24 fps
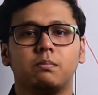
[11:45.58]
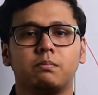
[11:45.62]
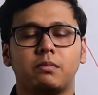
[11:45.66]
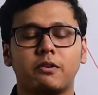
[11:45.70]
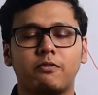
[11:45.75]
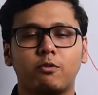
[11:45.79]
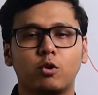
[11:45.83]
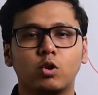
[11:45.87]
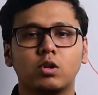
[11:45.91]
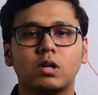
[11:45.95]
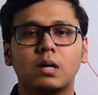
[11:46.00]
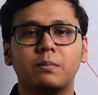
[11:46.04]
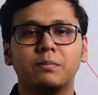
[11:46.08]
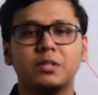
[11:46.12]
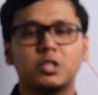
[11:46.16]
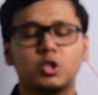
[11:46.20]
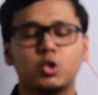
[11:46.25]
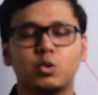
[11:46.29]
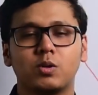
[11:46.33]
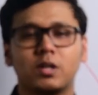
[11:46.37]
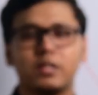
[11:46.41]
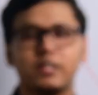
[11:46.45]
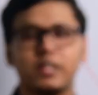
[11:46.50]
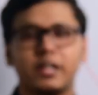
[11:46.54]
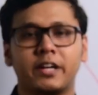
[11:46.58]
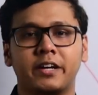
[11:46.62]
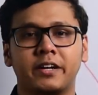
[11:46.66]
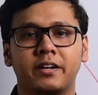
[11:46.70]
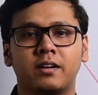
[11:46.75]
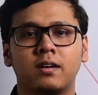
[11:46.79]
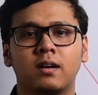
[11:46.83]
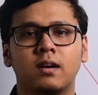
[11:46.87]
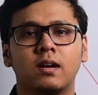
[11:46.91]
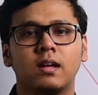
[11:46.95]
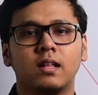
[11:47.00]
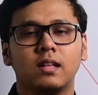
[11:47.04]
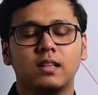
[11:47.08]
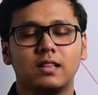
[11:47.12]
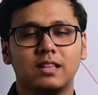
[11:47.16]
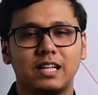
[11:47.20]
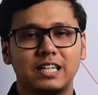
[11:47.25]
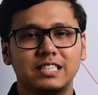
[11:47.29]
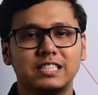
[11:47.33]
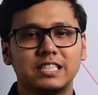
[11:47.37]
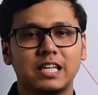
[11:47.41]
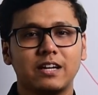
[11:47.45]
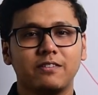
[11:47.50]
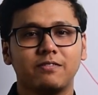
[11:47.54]
Before coming to an end,
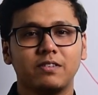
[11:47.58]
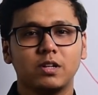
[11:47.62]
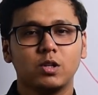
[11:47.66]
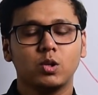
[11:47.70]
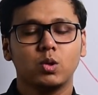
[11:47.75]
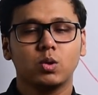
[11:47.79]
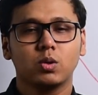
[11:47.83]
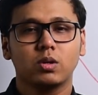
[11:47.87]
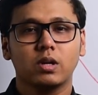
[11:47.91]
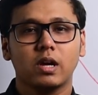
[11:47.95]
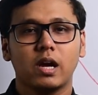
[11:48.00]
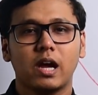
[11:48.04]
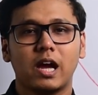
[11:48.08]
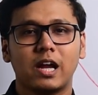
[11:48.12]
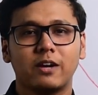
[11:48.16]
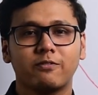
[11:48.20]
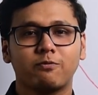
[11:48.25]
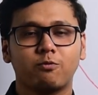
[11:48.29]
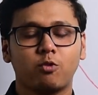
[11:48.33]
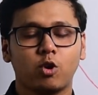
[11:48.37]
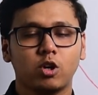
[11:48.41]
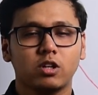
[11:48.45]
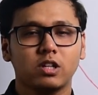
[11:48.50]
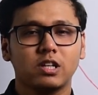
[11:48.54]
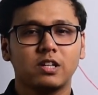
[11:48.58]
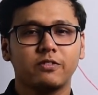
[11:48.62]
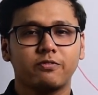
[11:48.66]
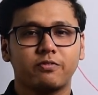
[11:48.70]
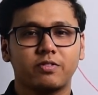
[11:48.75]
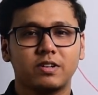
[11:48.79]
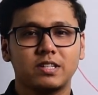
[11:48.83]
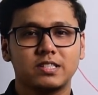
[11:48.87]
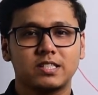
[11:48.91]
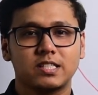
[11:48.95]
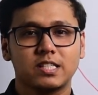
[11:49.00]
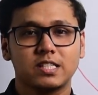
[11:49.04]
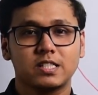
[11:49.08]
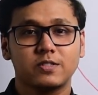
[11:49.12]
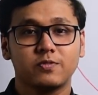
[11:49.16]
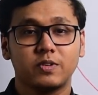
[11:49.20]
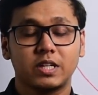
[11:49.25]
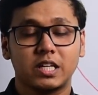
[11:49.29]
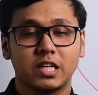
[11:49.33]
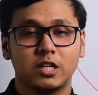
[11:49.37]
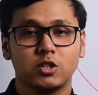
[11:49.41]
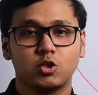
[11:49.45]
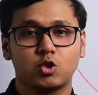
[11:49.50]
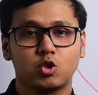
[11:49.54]
let's have a look at what inferences
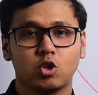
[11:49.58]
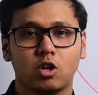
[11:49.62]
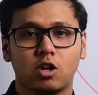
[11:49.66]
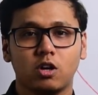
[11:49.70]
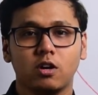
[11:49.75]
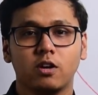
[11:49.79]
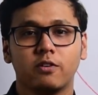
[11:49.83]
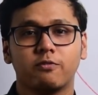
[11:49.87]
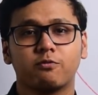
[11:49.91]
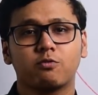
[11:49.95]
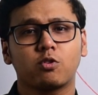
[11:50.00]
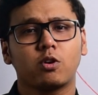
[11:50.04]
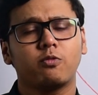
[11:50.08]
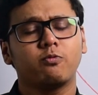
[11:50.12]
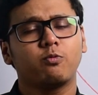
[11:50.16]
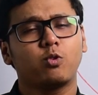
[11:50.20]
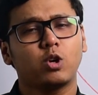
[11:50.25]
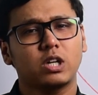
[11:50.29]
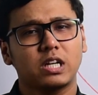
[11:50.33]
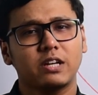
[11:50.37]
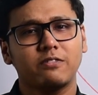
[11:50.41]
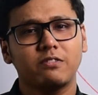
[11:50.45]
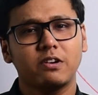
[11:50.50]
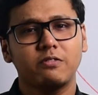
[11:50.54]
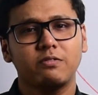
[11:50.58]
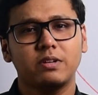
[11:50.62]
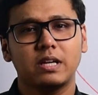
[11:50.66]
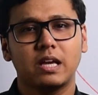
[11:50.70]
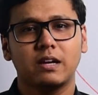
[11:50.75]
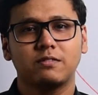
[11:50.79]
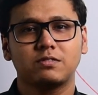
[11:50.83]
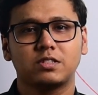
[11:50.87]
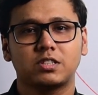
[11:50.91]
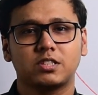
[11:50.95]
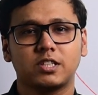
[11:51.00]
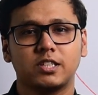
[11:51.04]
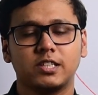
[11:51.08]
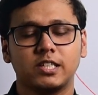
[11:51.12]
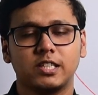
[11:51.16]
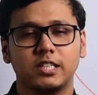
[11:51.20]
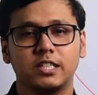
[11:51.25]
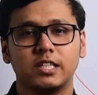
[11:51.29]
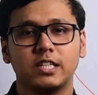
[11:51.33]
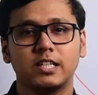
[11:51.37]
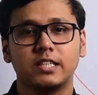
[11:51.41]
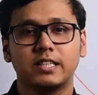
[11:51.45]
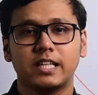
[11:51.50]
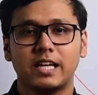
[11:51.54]
we can draw from whatever we have
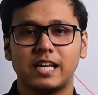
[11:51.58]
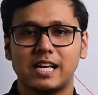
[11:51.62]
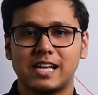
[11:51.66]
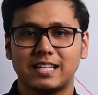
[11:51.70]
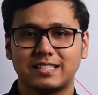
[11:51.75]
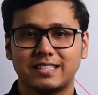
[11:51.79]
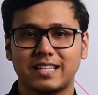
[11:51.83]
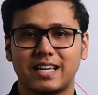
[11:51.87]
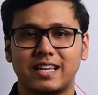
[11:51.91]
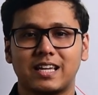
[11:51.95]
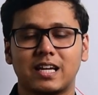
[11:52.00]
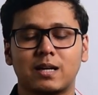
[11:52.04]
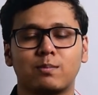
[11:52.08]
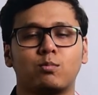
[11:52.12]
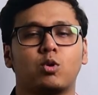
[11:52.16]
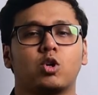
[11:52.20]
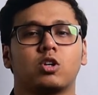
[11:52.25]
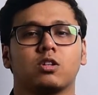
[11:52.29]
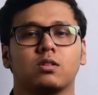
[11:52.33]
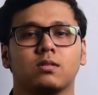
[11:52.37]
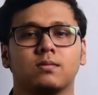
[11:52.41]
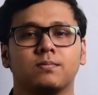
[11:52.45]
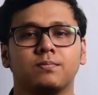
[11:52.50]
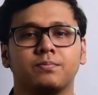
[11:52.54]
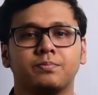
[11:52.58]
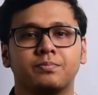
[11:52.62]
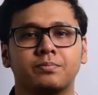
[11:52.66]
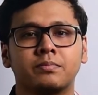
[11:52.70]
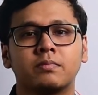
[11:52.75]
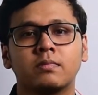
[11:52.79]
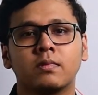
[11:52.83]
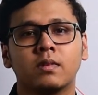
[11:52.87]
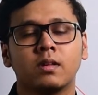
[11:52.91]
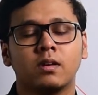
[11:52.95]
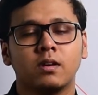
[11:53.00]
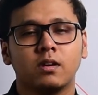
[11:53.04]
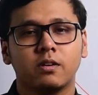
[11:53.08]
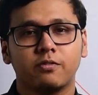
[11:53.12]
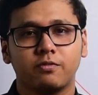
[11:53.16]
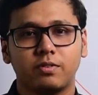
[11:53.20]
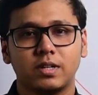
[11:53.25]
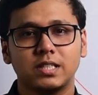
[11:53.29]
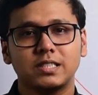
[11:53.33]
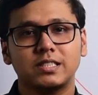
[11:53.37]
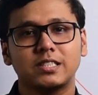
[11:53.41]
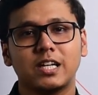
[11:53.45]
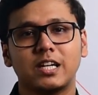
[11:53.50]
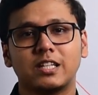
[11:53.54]
studied in the SIR model.
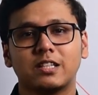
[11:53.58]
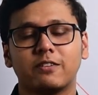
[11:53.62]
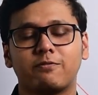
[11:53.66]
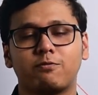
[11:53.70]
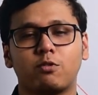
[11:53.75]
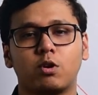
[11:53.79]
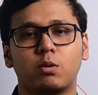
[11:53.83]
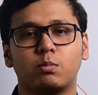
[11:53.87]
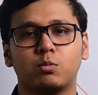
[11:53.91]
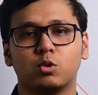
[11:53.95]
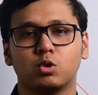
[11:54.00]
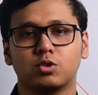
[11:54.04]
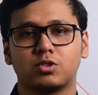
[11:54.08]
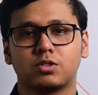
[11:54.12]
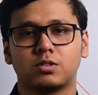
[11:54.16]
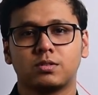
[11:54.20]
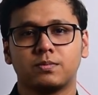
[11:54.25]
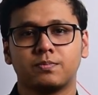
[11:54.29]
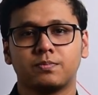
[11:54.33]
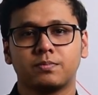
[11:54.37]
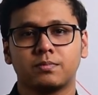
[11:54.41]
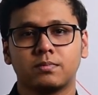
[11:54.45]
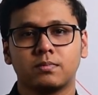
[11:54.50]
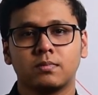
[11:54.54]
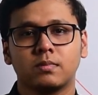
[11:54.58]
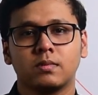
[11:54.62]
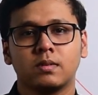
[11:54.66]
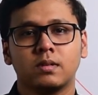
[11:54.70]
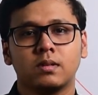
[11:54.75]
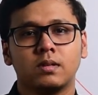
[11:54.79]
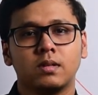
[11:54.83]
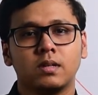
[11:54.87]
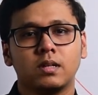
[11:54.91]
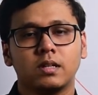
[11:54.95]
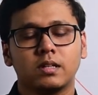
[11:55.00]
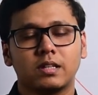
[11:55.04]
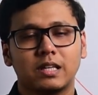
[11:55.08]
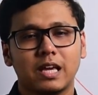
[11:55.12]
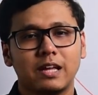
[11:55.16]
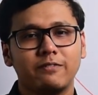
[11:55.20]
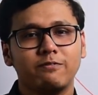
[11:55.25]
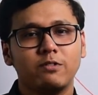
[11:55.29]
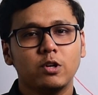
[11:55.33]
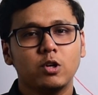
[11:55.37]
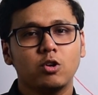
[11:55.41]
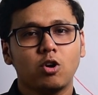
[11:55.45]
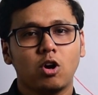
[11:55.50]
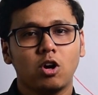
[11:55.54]
First and the foremost,
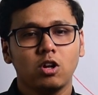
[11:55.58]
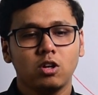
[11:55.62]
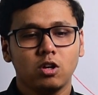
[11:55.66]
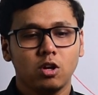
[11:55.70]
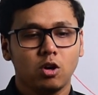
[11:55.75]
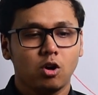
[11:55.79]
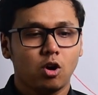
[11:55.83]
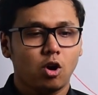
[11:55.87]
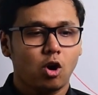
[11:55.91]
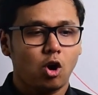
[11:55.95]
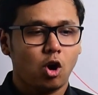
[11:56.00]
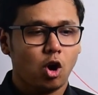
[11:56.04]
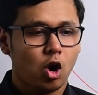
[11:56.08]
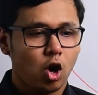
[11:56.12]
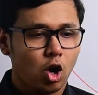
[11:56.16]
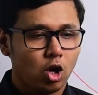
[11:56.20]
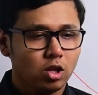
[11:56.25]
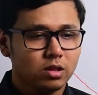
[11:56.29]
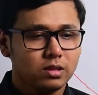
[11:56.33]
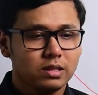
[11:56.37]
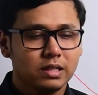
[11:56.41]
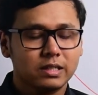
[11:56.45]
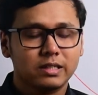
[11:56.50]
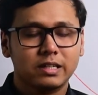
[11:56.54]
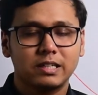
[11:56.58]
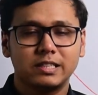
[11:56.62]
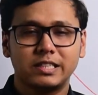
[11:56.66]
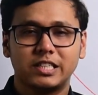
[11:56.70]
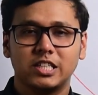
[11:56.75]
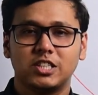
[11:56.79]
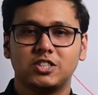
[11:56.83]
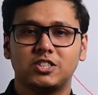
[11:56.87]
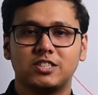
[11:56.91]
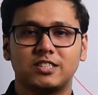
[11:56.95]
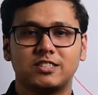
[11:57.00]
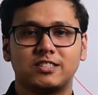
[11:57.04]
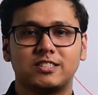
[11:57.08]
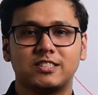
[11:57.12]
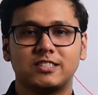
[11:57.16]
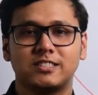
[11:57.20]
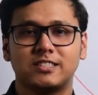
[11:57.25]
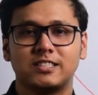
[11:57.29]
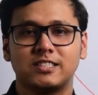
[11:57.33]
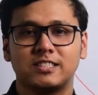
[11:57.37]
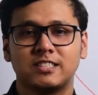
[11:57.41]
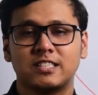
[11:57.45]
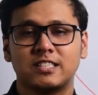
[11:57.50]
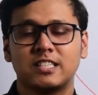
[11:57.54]
can we call all the contagious
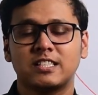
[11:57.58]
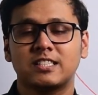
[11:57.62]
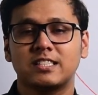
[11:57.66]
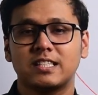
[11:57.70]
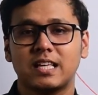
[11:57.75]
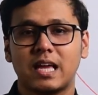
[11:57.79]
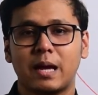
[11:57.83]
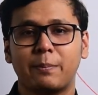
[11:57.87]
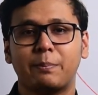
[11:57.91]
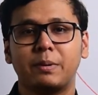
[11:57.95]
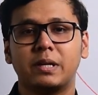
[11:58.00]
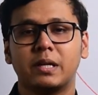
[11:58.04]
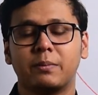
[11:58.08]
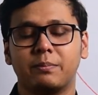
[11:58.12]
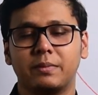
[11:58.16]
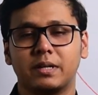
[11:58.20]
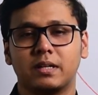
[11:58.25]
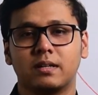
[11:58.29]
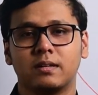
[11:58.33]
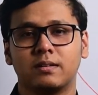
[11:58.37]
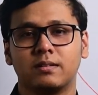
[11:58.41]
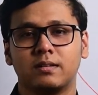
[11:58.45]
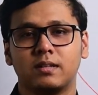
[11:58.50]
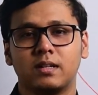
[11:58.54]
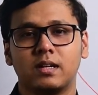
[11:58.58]
diseases epidemic?